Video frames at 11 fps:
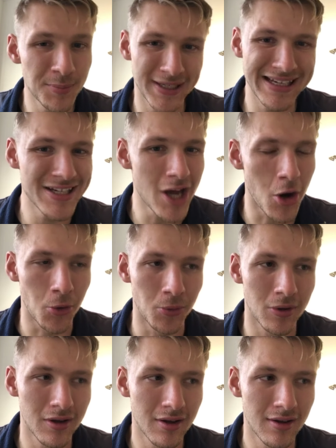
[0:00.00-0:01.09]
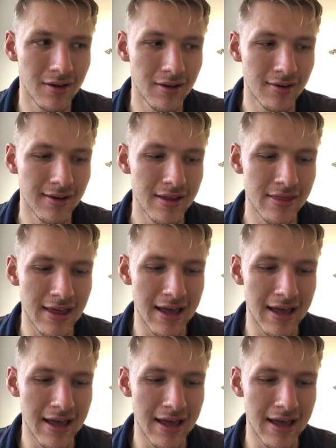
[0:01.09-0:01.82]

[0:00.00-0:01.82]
know that the